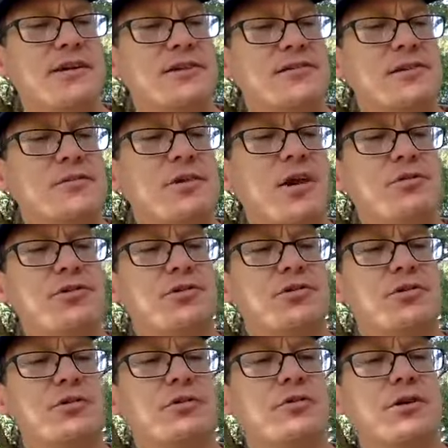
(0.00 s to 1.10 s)
sometimes
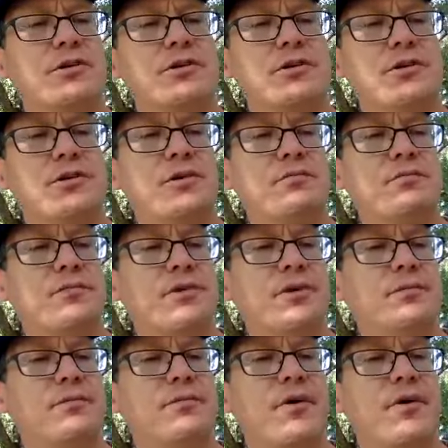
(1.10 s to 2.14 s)
you can